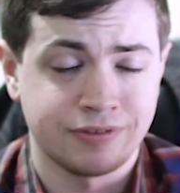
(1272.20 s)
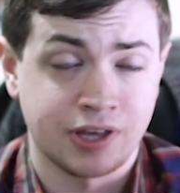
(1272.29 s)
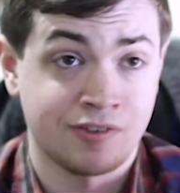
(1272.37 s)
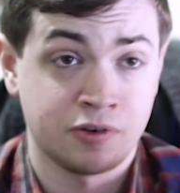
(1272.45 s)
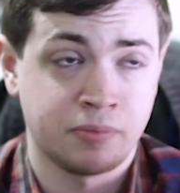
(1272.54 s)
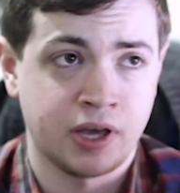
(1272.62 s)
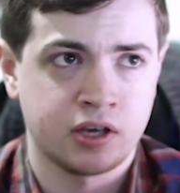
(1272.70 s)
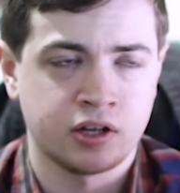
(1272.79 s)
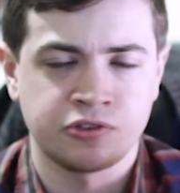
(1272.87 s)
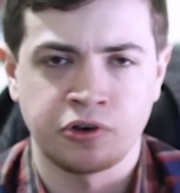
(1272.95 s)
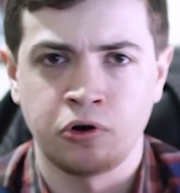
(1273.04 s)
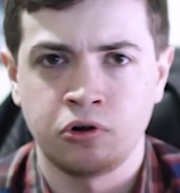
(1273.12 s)
Kevin Bacon
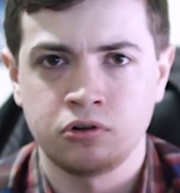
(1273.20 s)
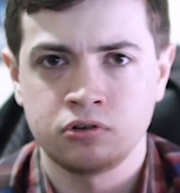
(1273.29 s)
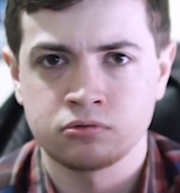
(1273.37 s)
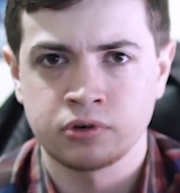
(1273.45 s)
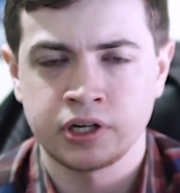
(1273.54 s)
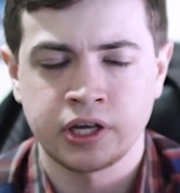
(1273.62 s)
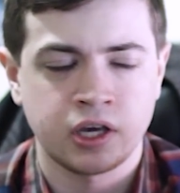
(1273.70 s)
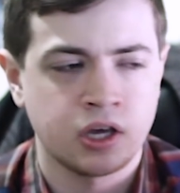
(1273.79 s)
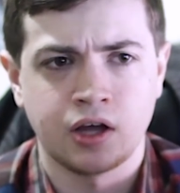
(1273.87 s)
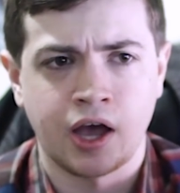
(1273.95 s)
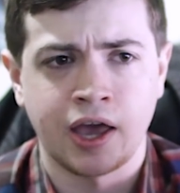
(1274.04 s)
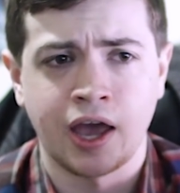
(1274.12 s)
as a whole, really.
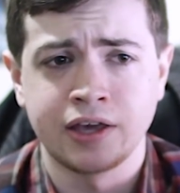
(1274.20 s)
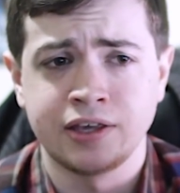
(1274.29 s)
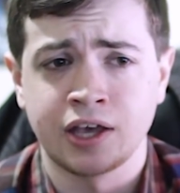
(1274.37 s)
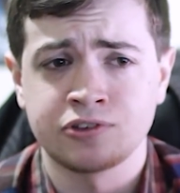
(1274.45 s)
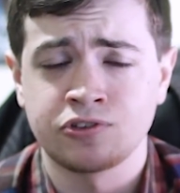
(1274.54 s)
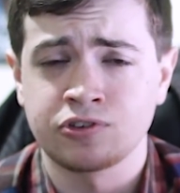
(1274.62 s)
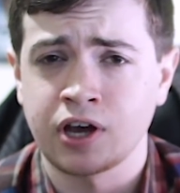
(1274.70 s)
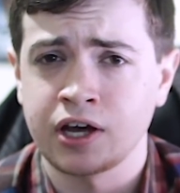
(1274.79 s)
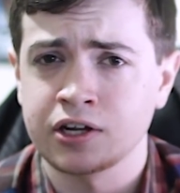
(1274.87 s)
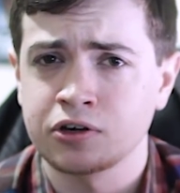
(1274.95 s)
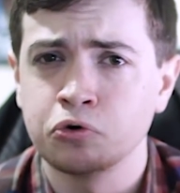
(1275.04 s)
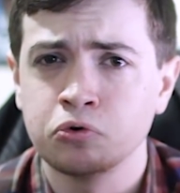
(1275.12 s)
I, I guess it's
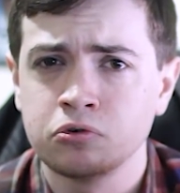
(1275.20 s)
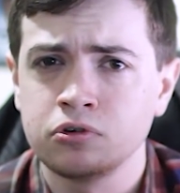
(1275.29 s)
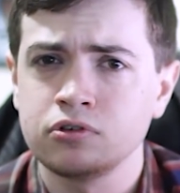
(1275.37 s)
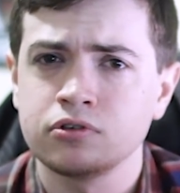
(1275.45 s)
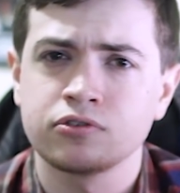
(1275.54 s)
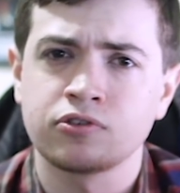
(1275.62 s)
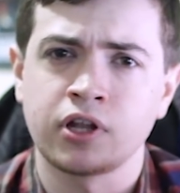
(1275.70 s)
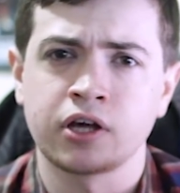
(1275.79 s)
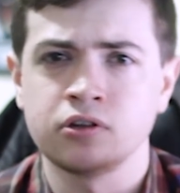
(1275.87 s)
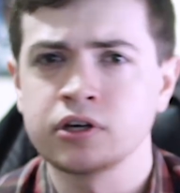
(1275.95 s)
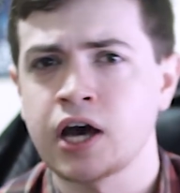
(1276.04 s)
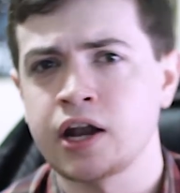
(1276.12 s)
kind of cool to
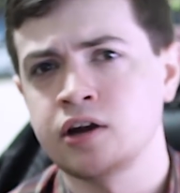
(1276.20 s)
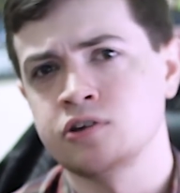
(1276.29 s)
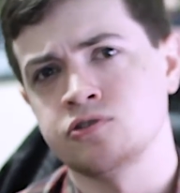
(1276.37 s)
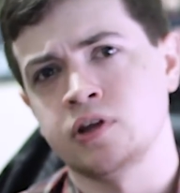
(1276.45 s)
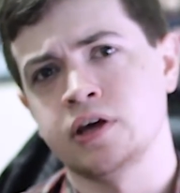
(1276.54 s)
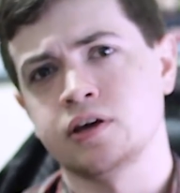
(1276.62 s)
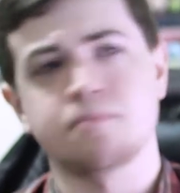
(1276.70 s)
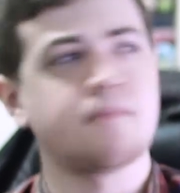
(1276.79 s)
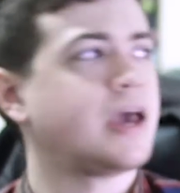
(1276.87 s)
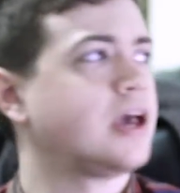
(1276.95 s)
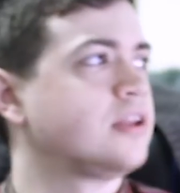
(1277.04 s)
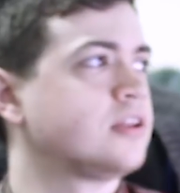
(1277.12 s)
like look at it as like,
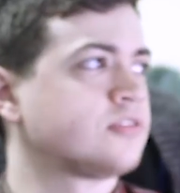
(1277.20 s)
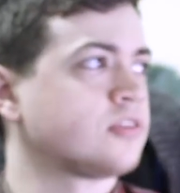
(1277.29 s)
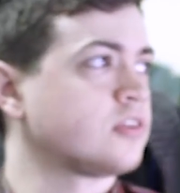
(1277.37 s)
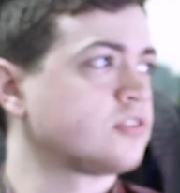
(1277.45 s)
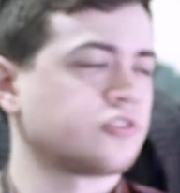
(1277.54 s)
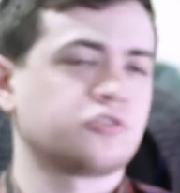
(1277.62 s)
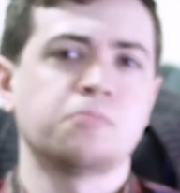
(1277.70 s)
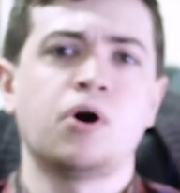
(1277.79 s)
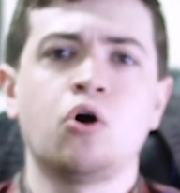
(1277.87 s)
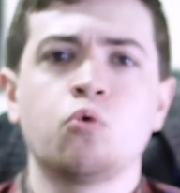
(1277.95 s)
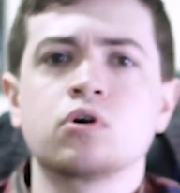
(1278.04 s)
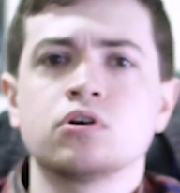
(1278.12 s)
man, it's a it's a
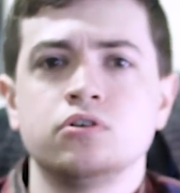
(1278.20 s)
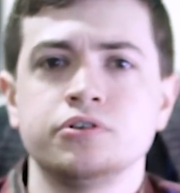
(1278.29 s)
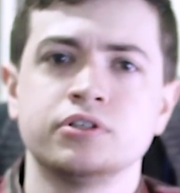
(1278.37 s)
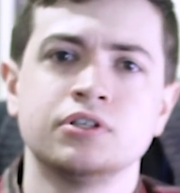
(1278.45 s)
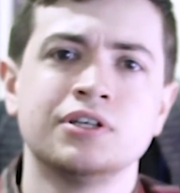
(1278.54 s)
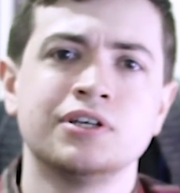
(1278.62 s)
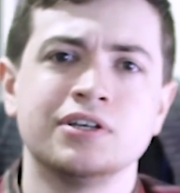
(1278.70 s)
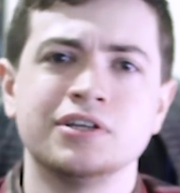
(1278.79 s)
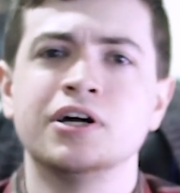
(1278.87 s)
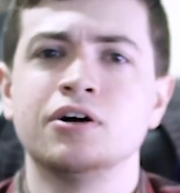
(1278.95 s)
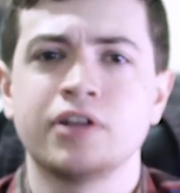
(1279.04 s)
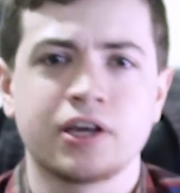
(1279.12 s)
small world, you
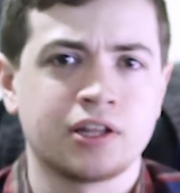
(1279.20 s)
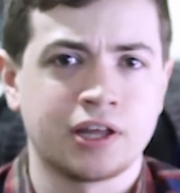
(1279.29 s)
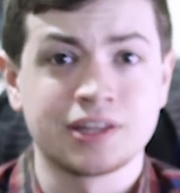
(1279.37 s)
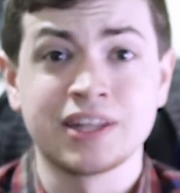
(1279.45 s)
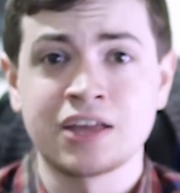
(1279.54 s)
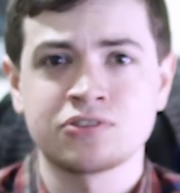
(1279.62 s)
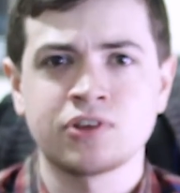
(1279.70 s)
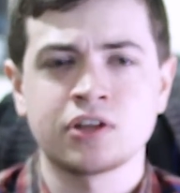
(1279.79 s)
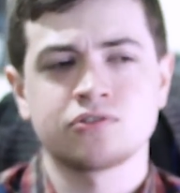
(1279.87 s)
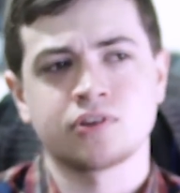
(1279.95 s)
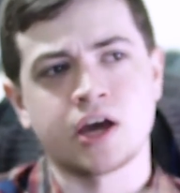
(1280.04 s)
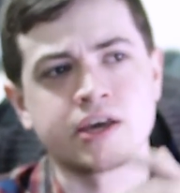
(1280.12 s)
know, like like in that
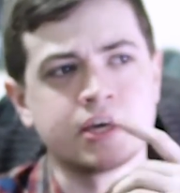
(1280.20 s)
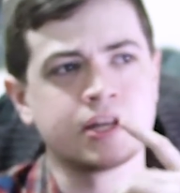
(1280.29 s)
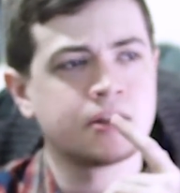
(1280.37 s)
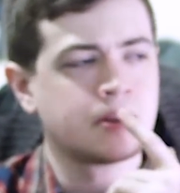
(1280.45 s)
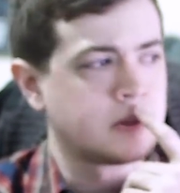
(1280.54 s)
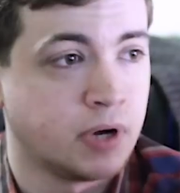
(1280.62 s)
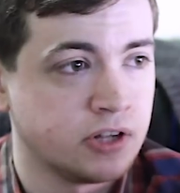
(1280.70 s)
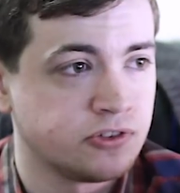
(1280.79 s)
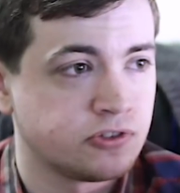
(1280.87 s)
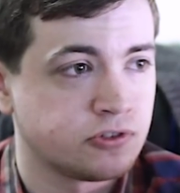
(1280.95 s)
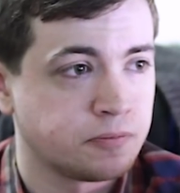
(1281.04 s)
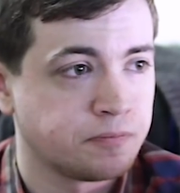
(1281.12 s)
sense, like I get it.
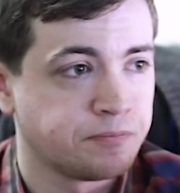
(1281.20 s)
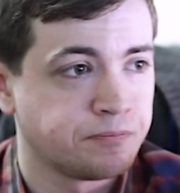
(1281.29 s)
Buts?